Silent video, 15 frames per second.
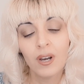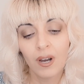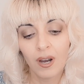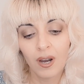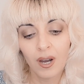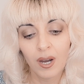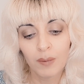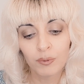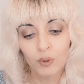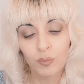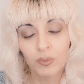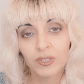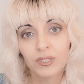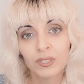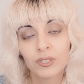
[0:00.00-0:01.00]

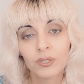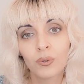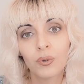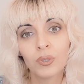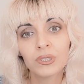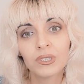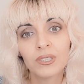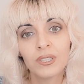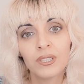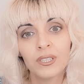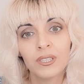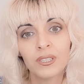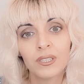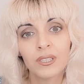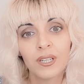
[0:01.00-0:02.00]
properties cost
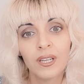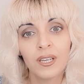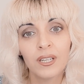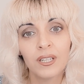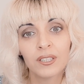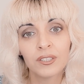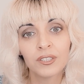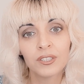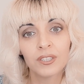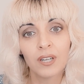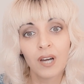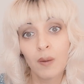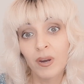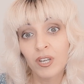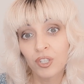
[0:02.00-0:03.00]
here and
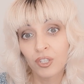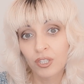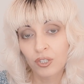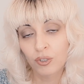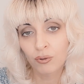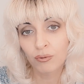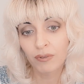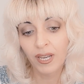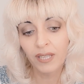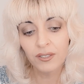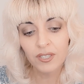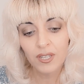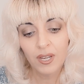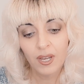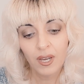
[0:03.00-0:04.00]
how much it is to
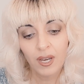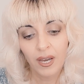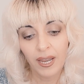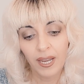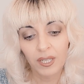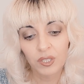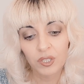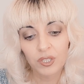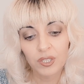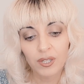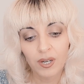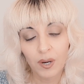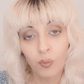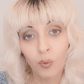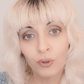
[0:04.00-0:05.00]
rent and
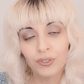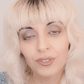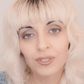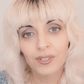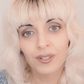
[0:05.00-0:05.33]
what